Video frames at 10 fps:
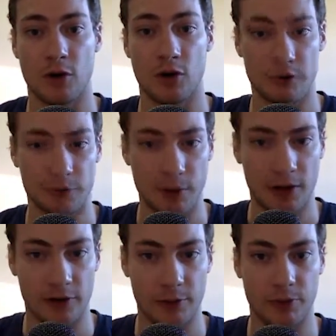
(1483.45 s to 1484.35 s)
are
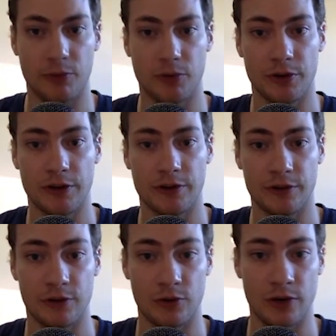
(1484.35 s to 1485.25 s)
responsible for this
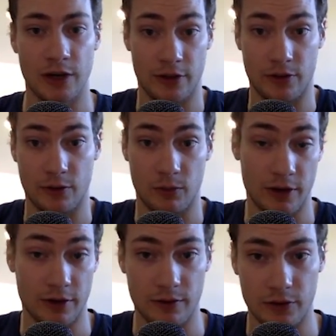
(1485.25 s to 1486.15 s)
and create and the
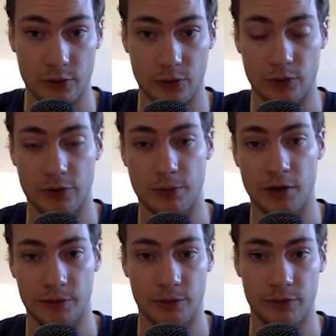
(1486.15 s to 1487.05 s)
individuals
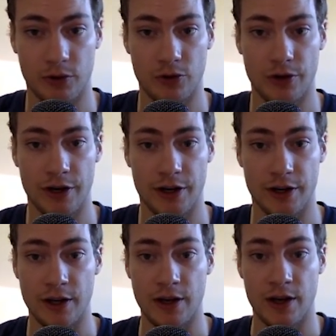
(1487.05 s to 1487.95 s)
responsible for creating